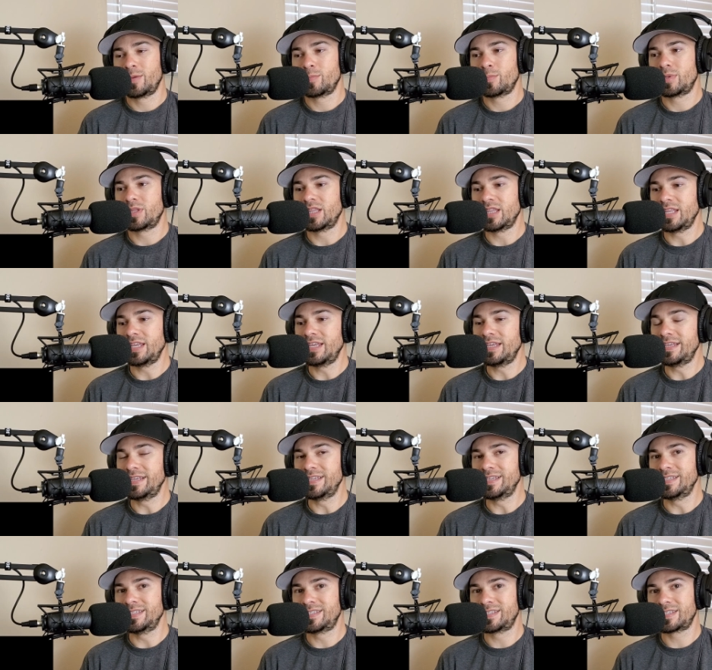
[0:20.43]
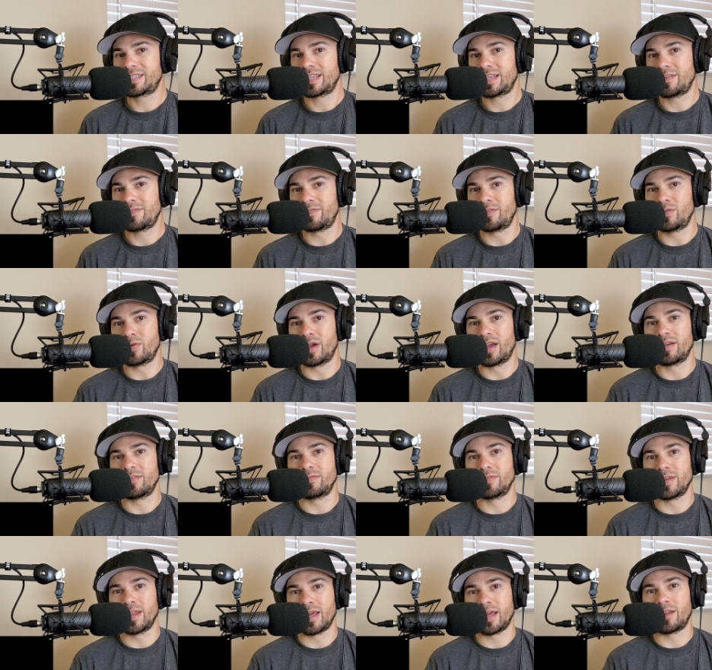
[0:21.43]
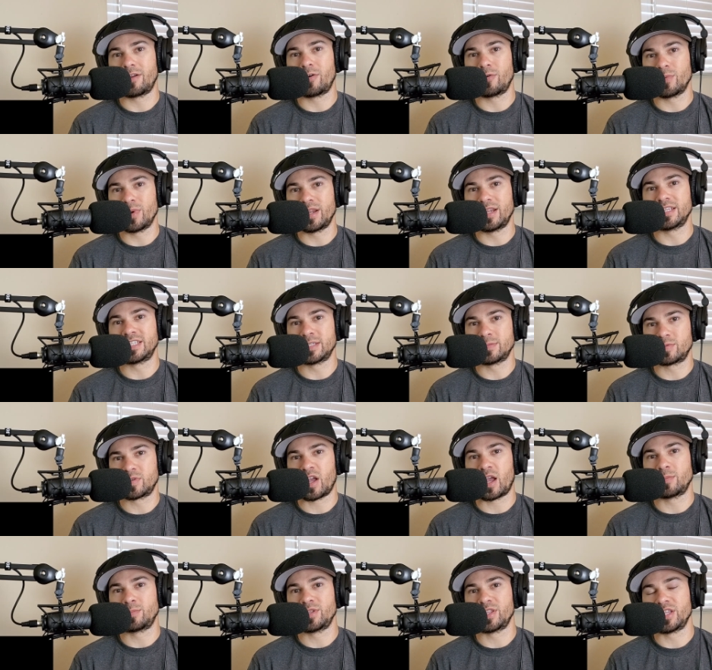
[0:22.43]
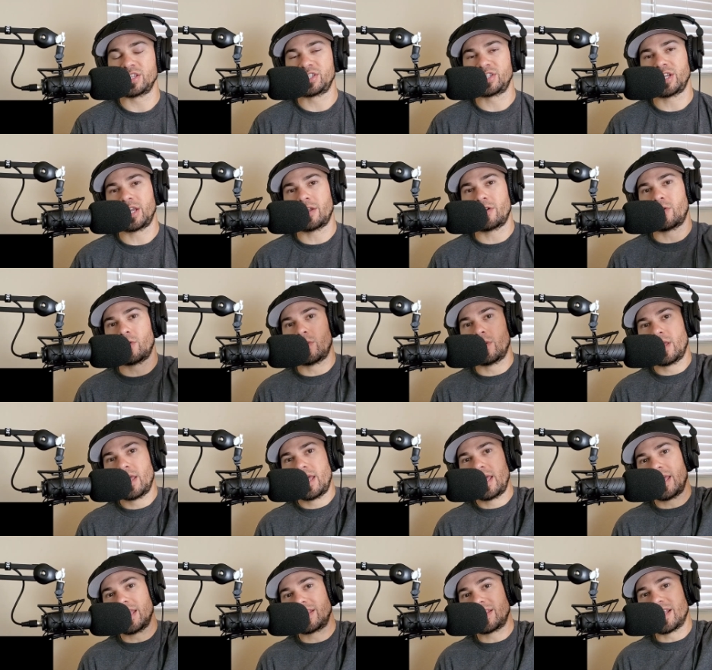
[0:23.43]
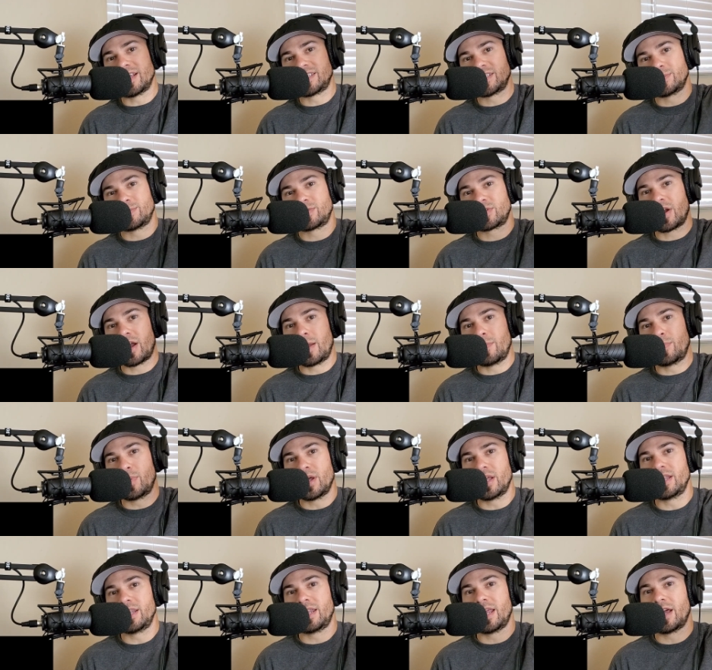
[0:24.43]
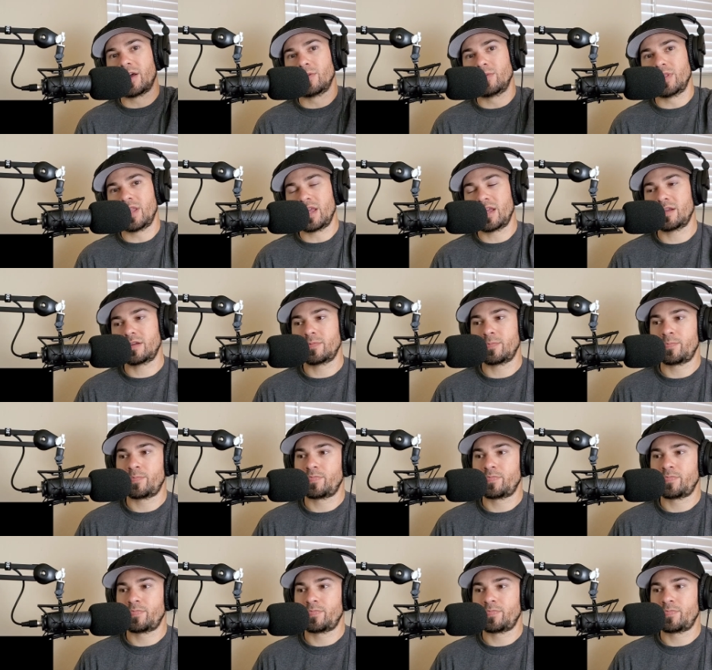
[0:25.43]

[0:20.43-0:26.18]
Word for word: Please, if you have not already subscribed to this channel, hit that subscribe button down there.